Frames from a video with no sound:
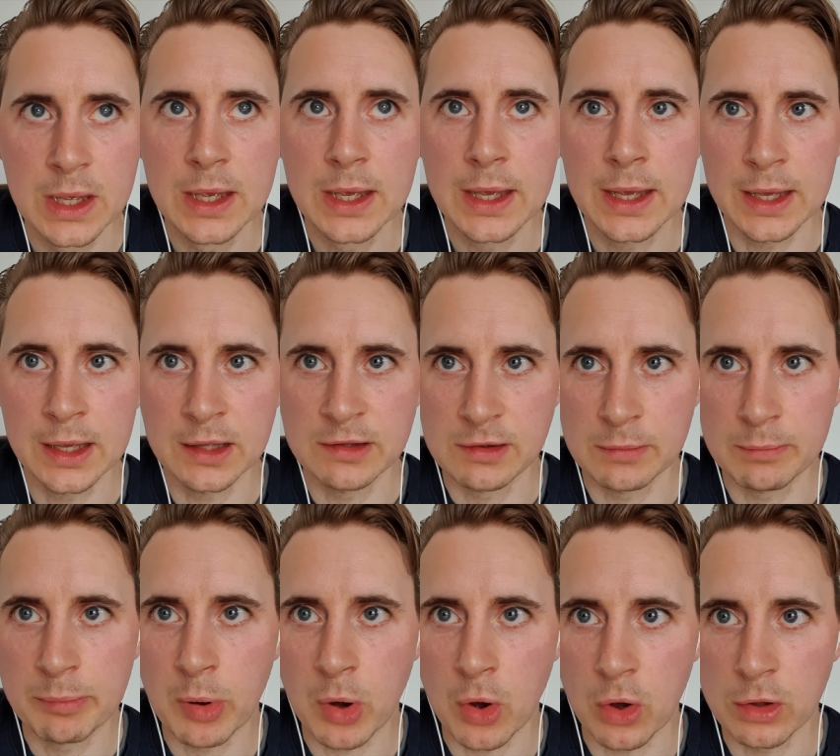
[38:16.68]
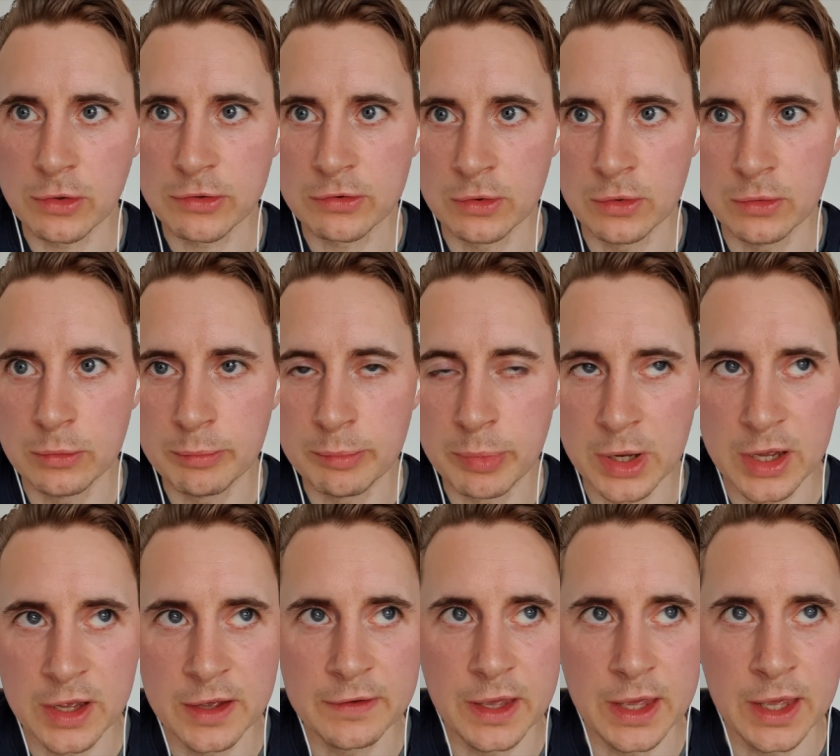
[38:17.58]
it is important, but
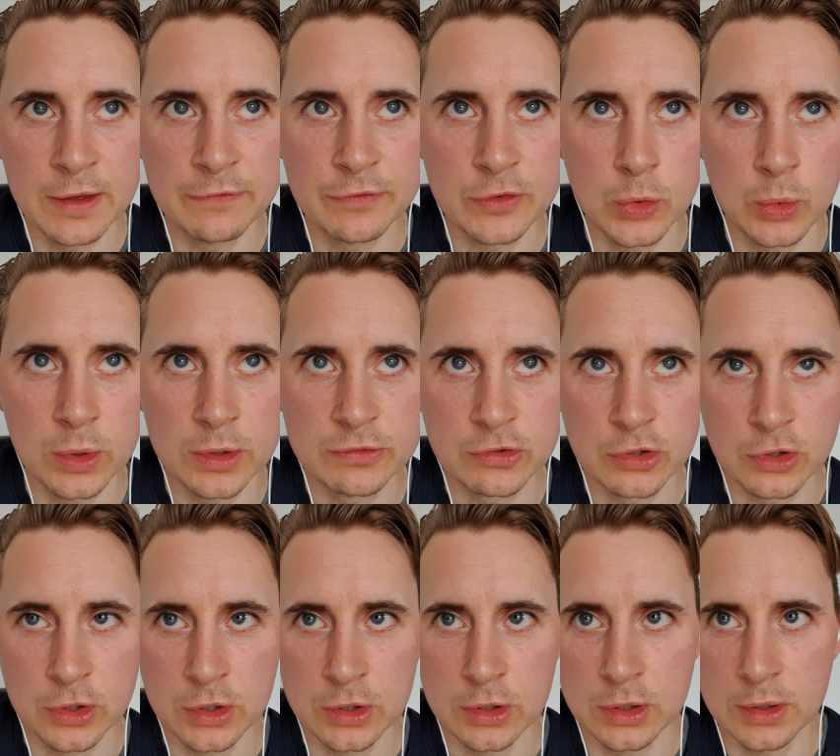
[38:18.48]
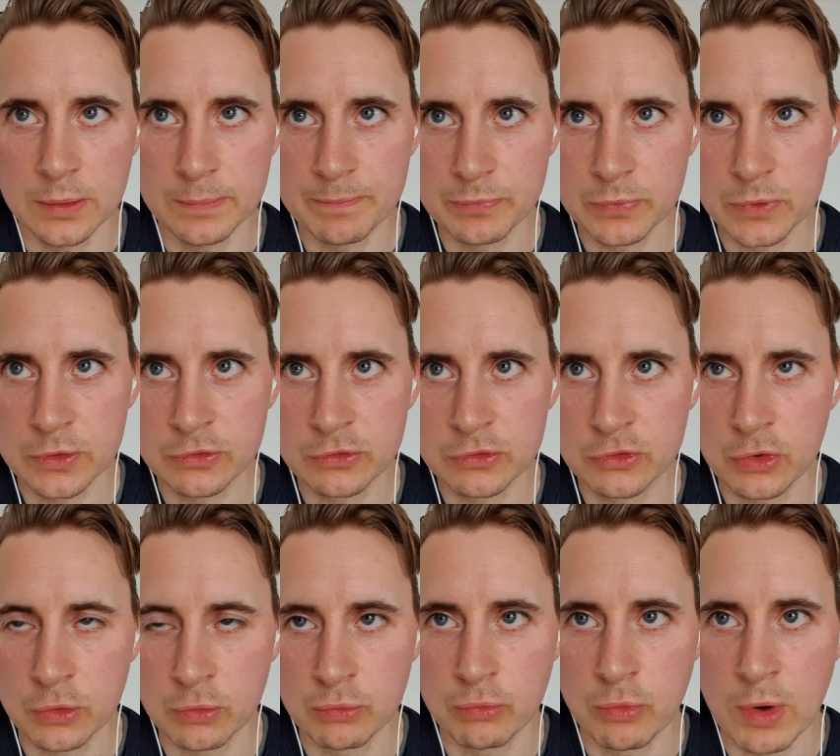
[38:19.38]
if you were to
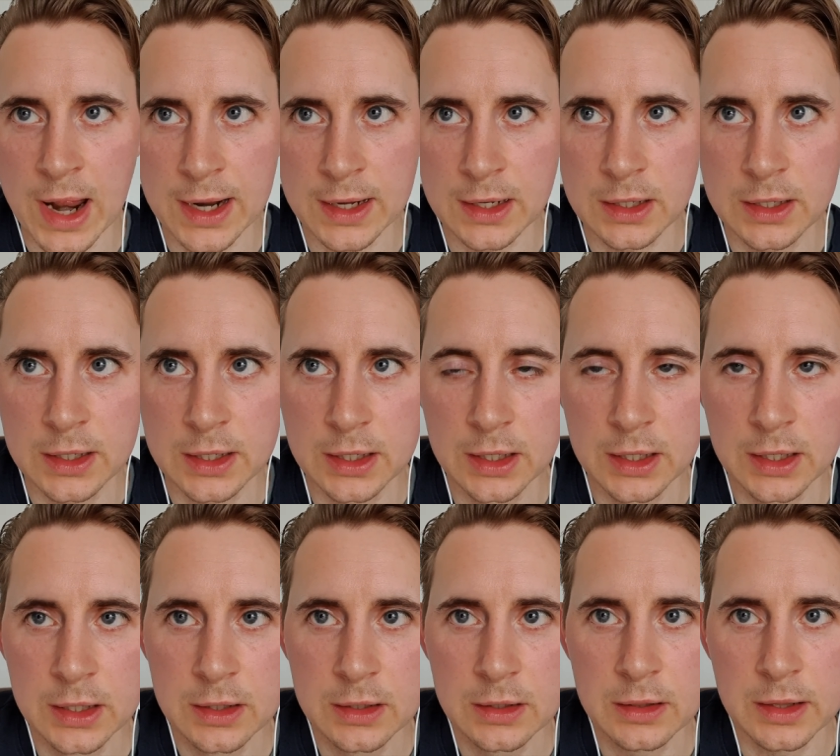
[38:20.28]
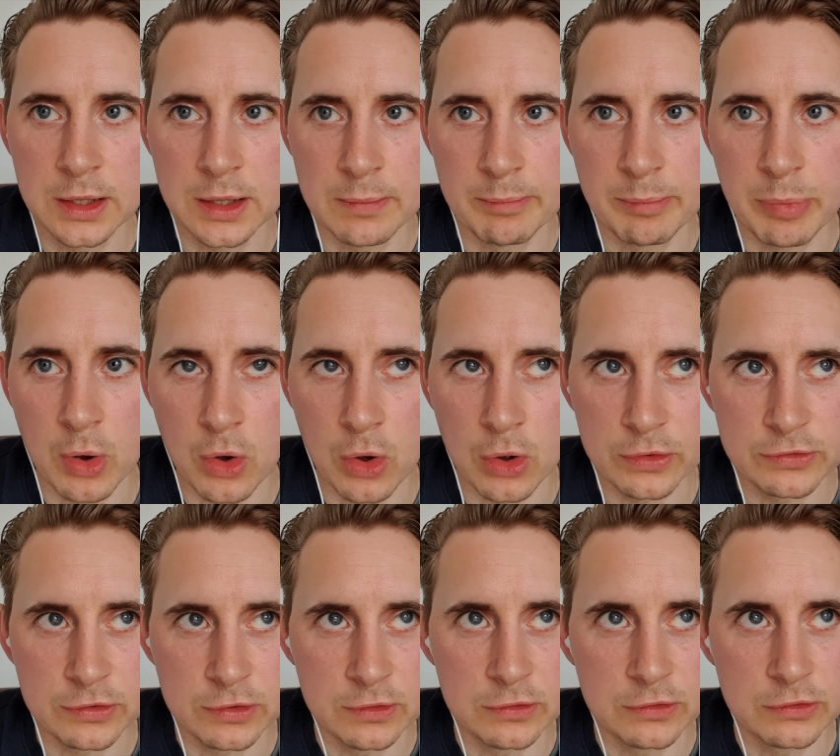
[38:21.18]
to rank the
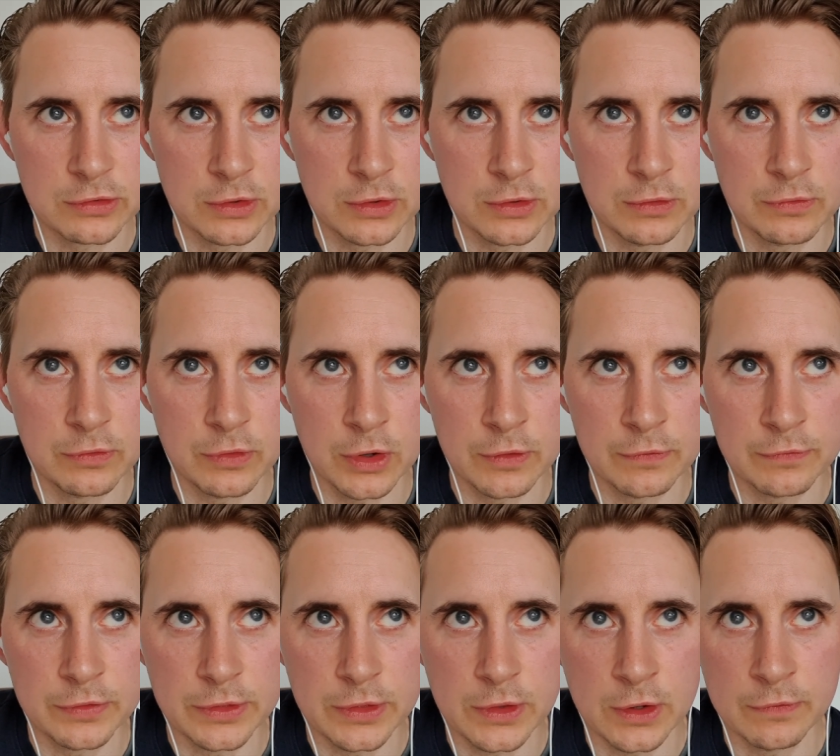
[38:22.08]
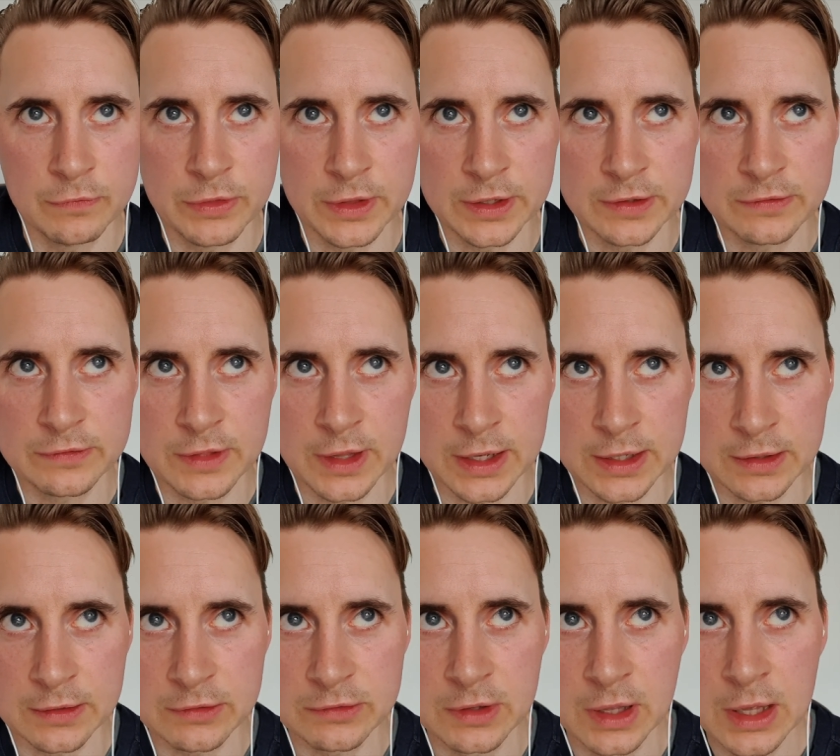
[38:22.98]
importance of, of, of these
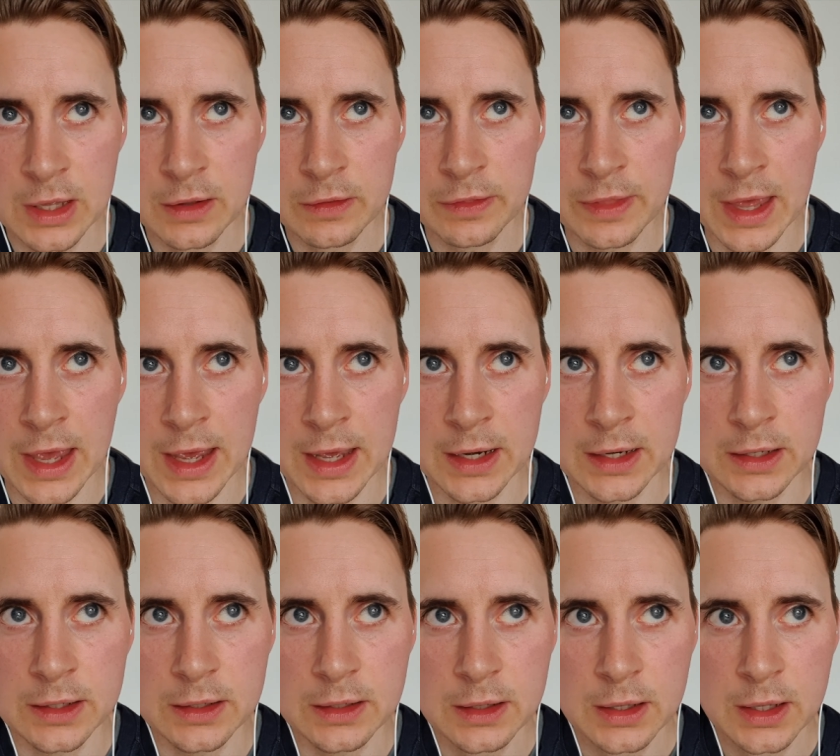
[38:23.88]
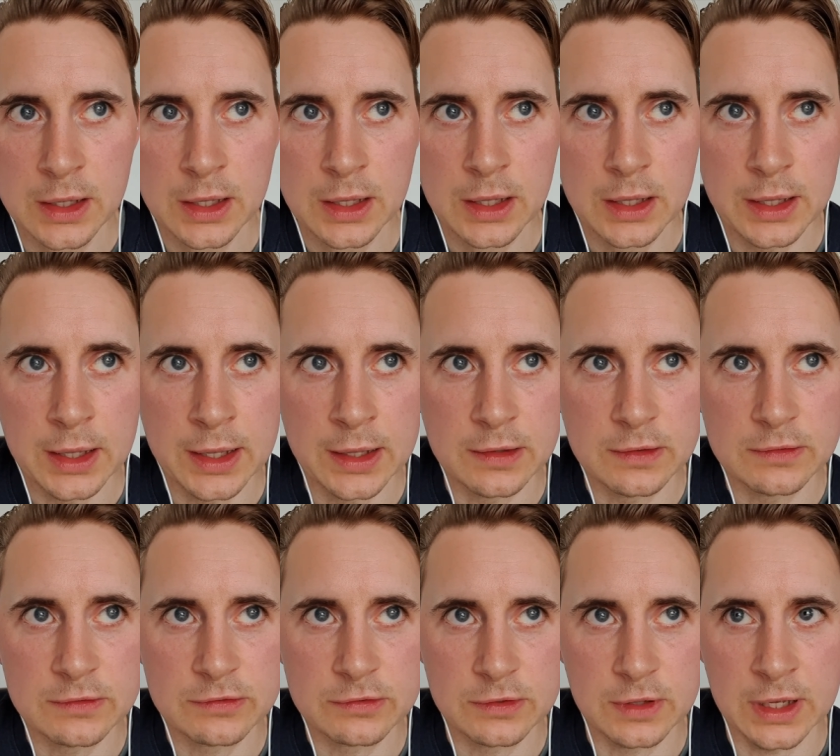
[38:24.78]
things, then
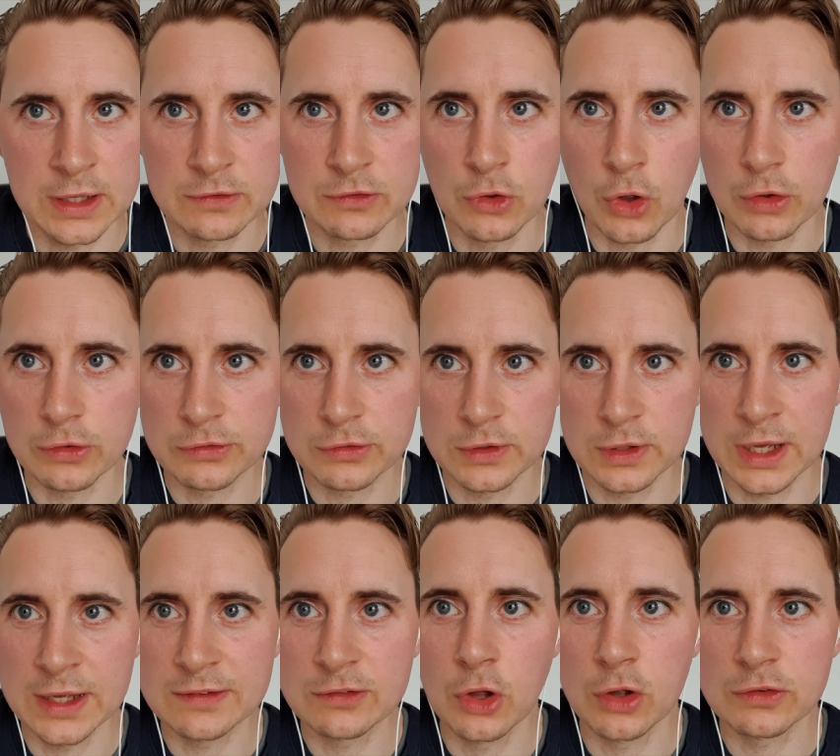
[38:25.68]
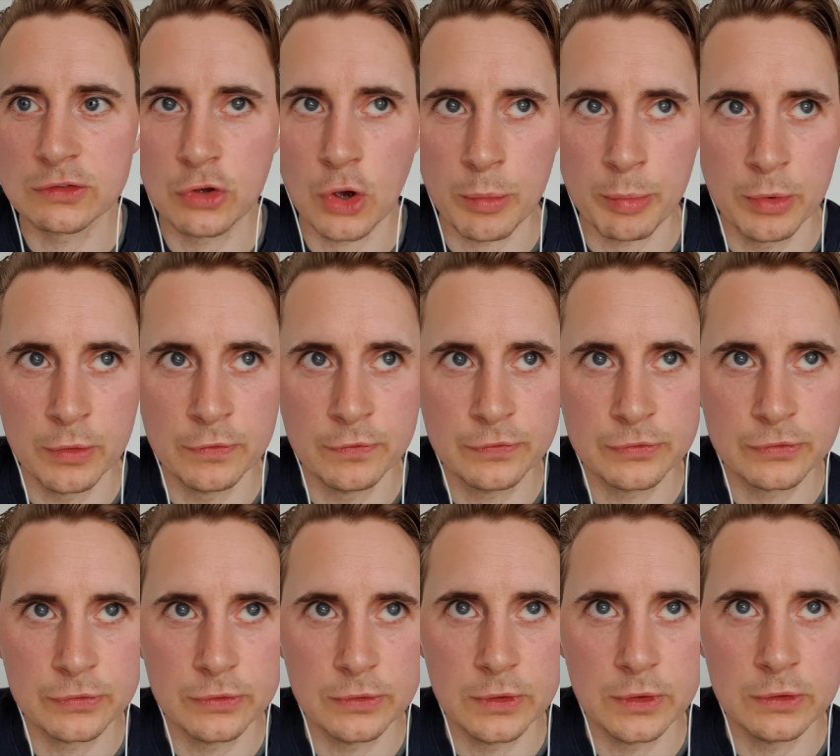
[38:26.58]
it's it's not it's not top of
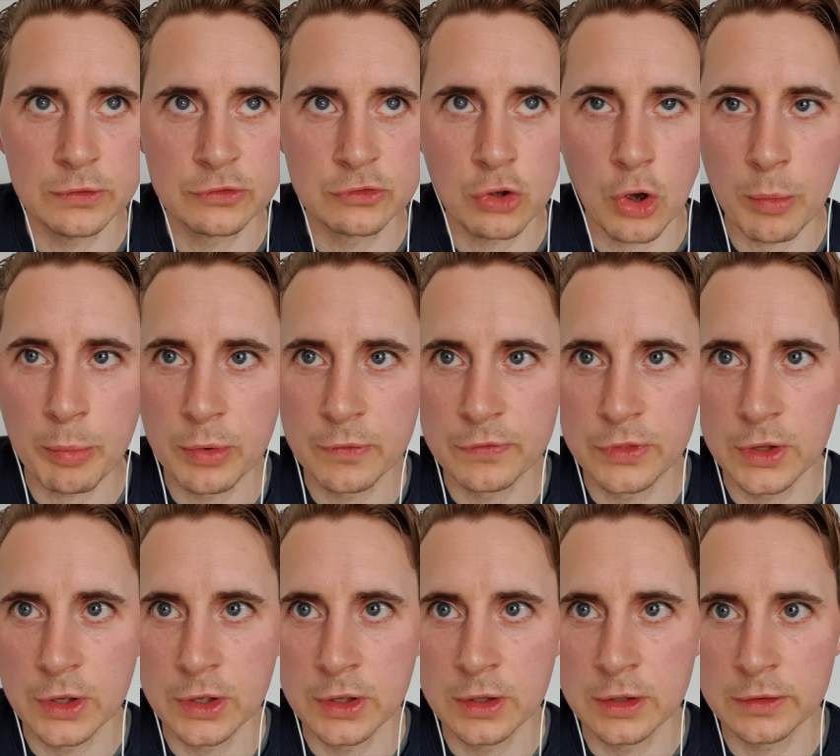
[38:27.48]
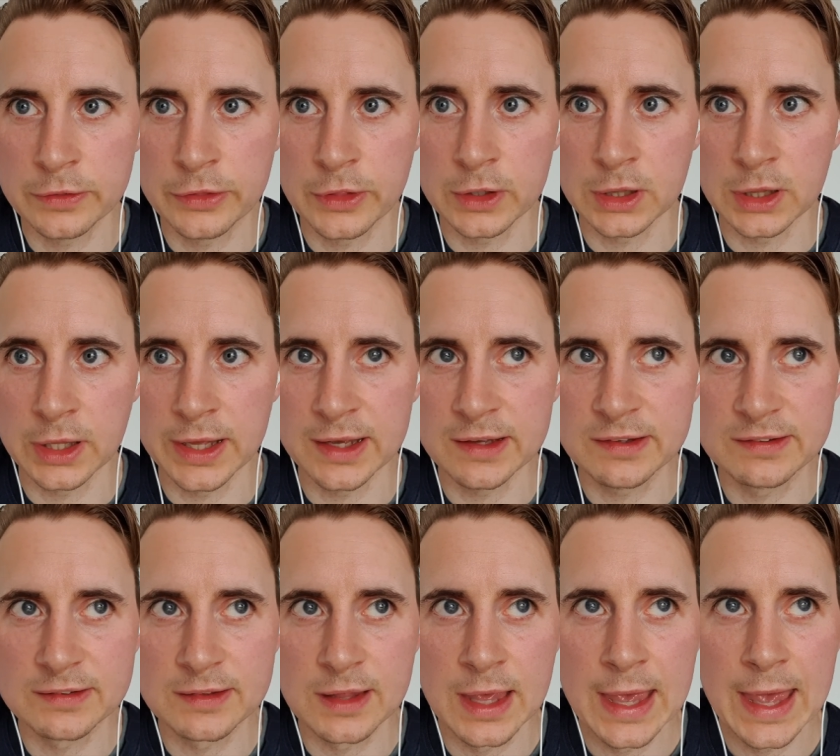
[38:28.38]
top of the the
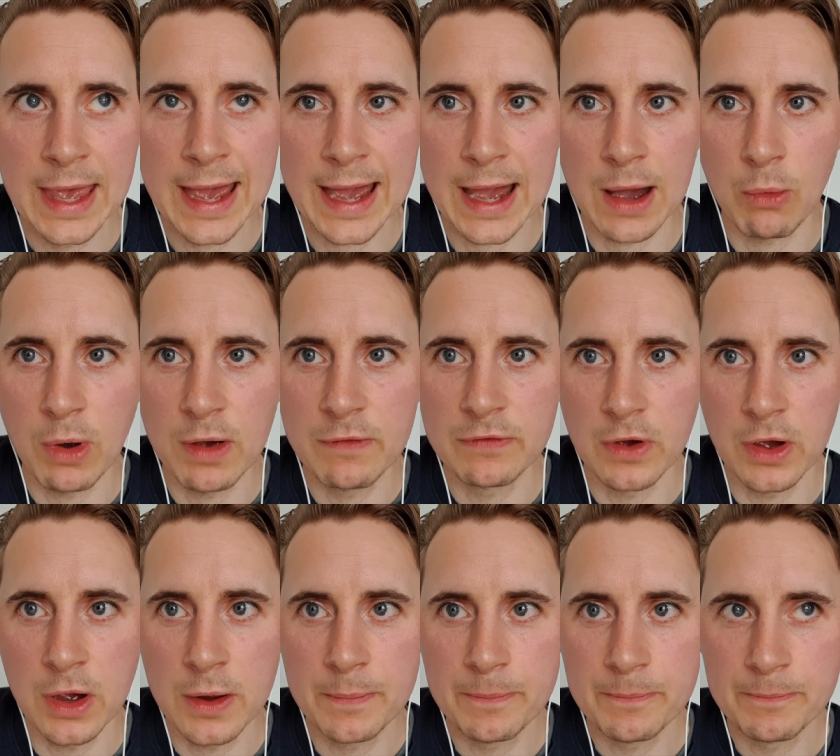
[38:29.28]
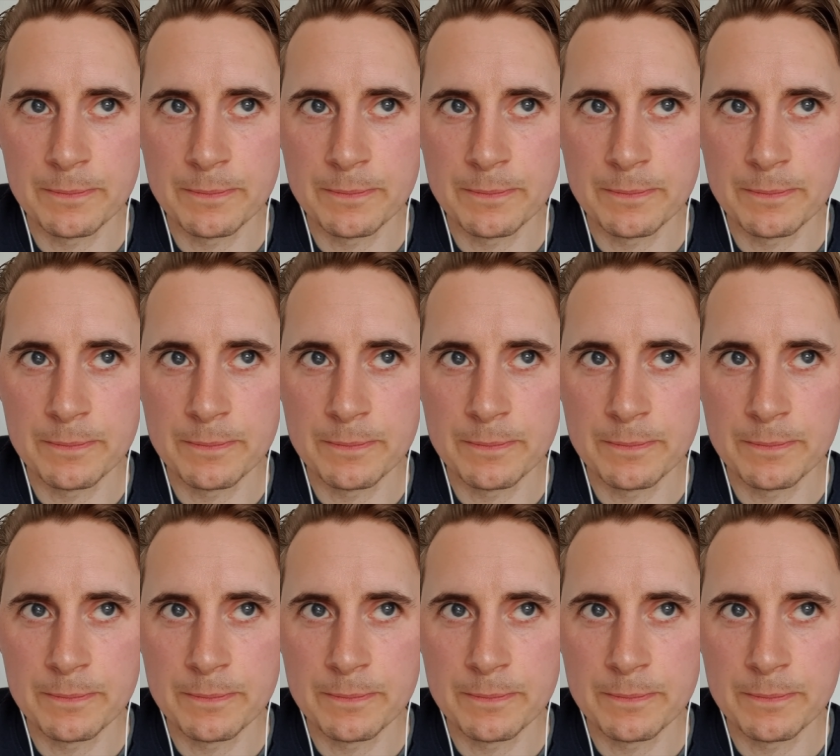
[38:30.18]
list. However,